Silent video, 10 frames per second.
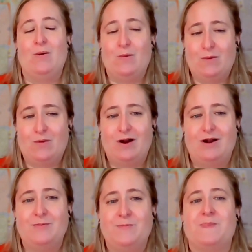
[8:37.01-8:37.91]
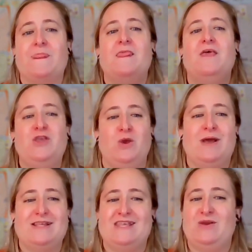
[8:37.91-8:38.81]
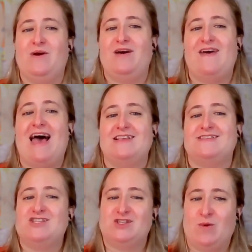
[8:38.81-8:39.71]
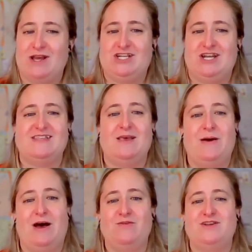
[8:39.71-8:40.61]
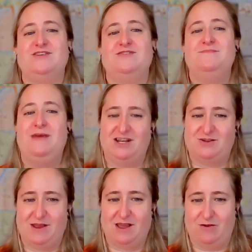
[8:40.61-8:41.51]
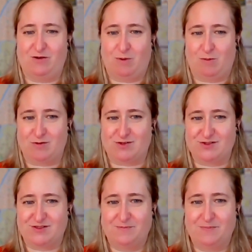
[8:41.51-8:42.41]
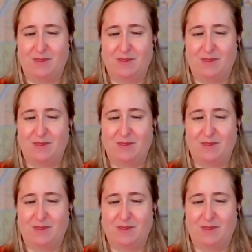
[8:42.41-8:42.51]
or UICUF asks questions about management counter proposals.